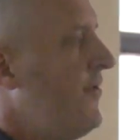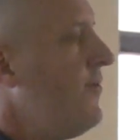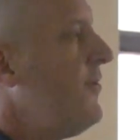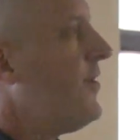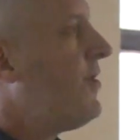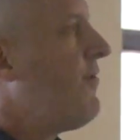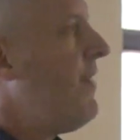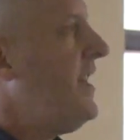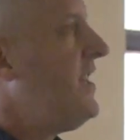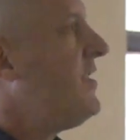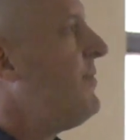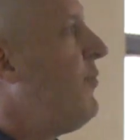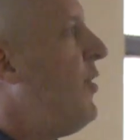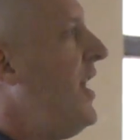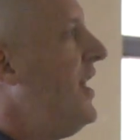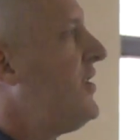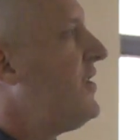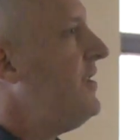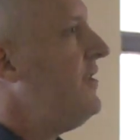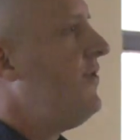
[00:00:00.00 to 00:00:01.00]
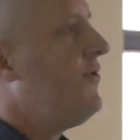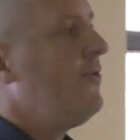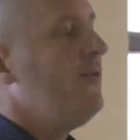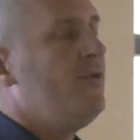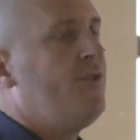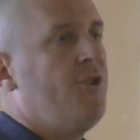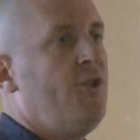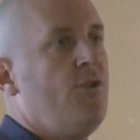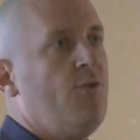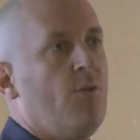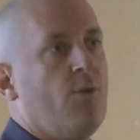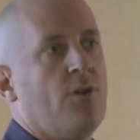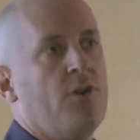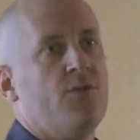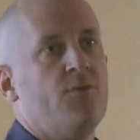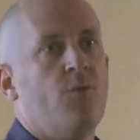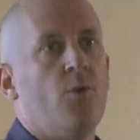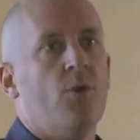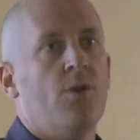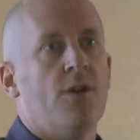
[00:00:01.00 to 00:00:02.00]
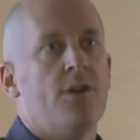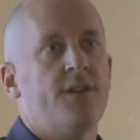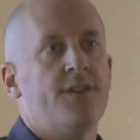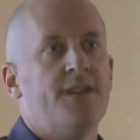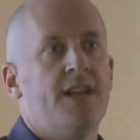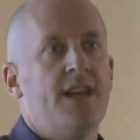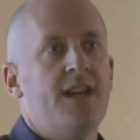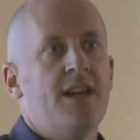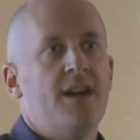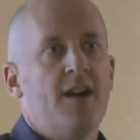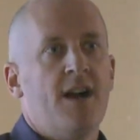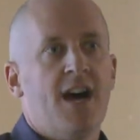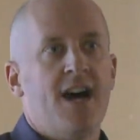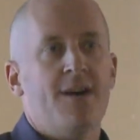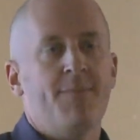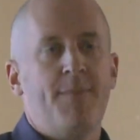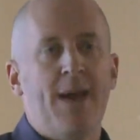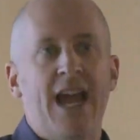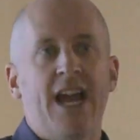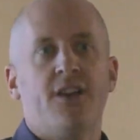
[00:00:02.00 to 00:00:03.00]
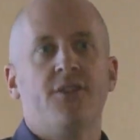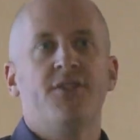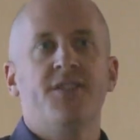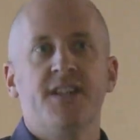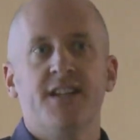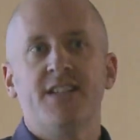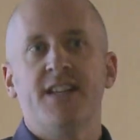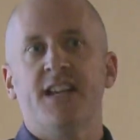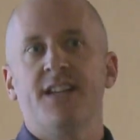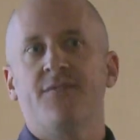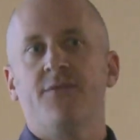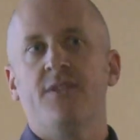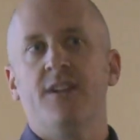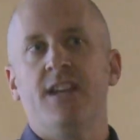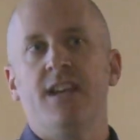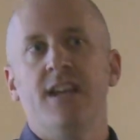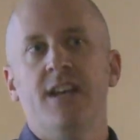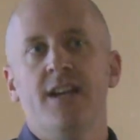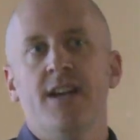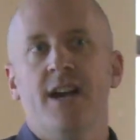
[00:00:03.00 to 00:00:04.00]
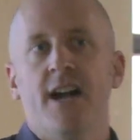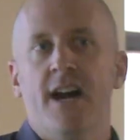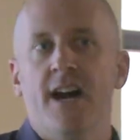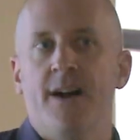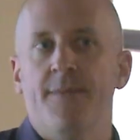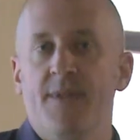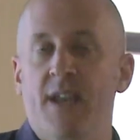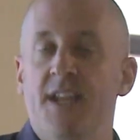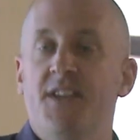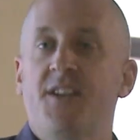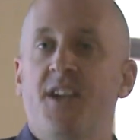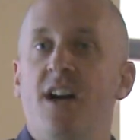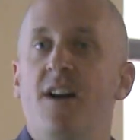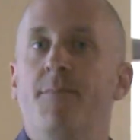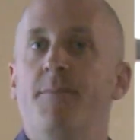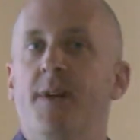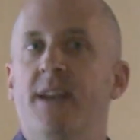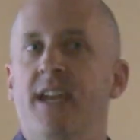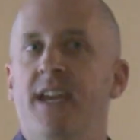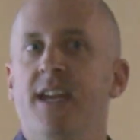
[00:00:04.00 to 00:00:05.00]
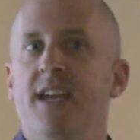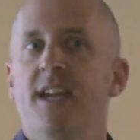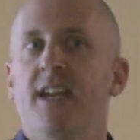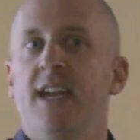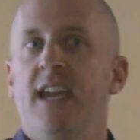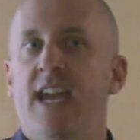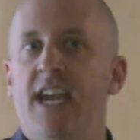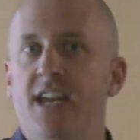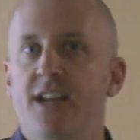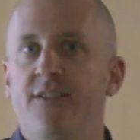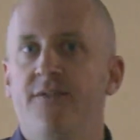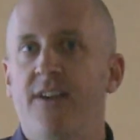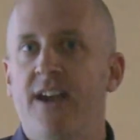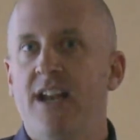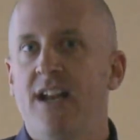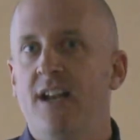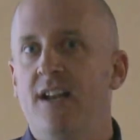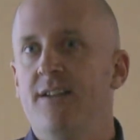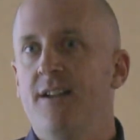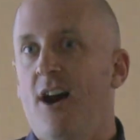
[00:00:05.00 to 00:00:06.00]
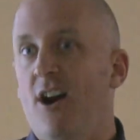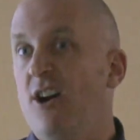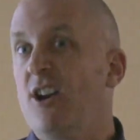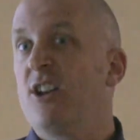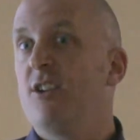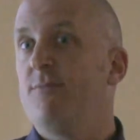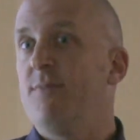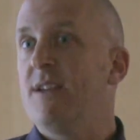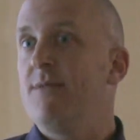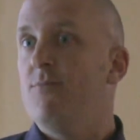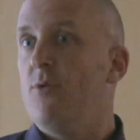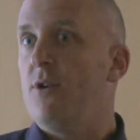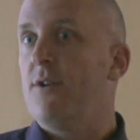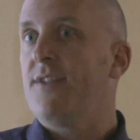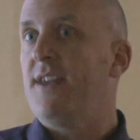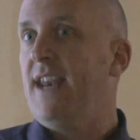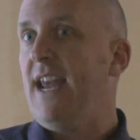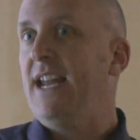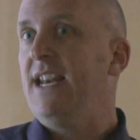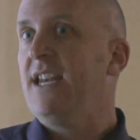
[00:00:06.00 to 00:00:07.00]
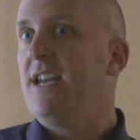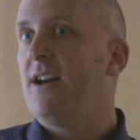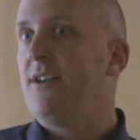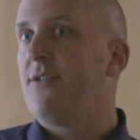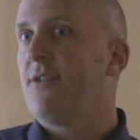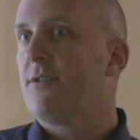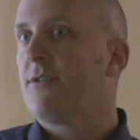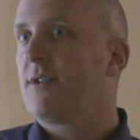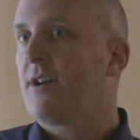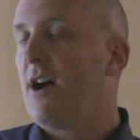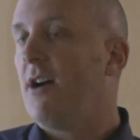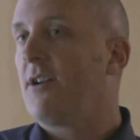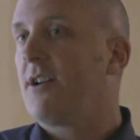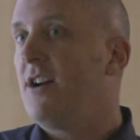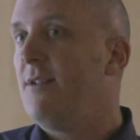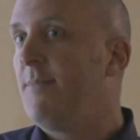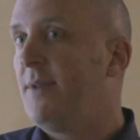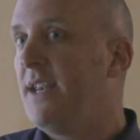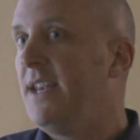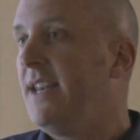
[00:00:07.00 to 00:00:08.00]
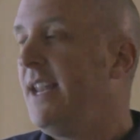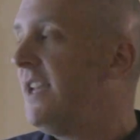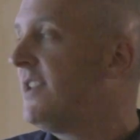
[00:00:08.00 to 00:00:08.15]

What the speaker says: Through the Great Depression, through 2 world wars, Packard successfully, and his company, innovated arguably more than any other car company in